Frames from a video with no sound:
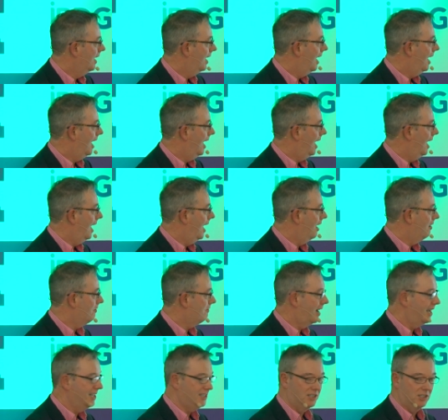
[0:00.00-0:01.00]

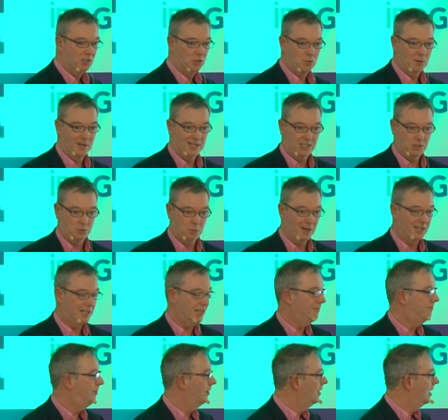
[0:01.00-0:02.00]
Horizon
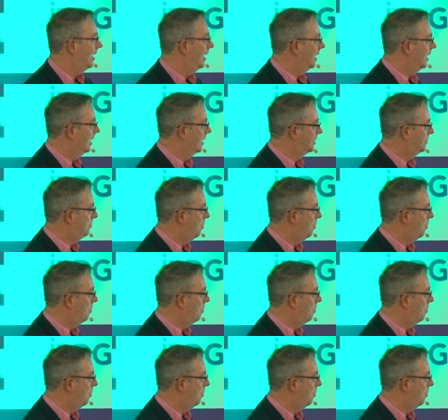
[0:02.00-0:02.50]
2020 funding this